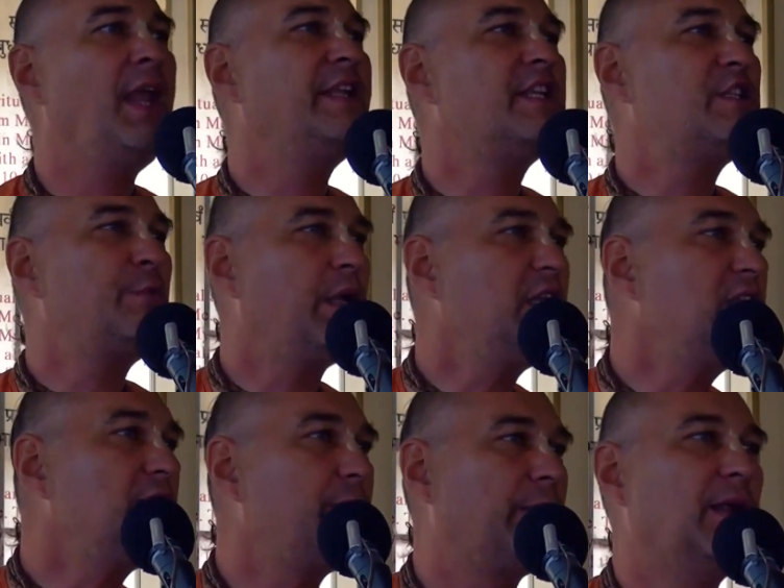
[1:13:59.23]
in this
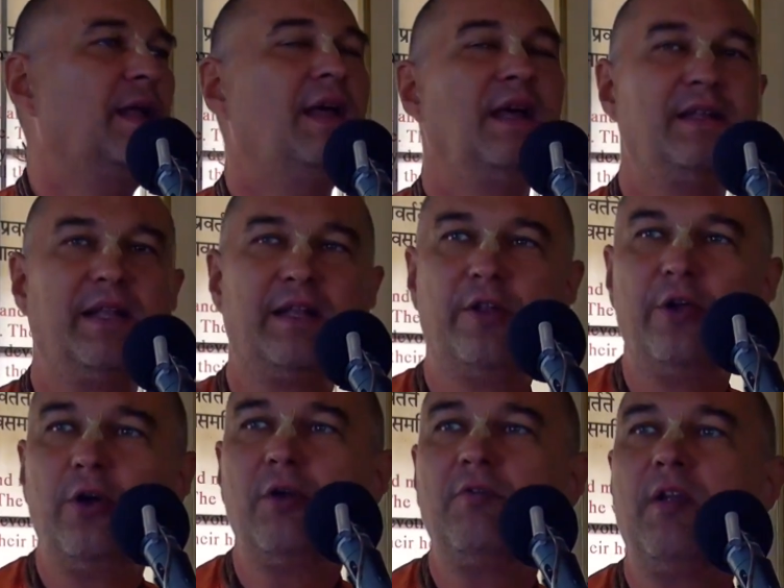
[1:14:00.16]
principle that
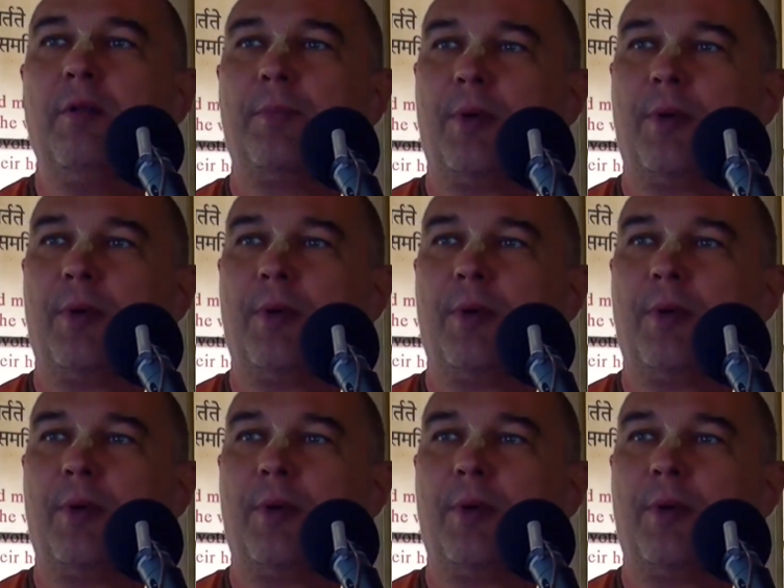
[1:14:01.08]
Lord will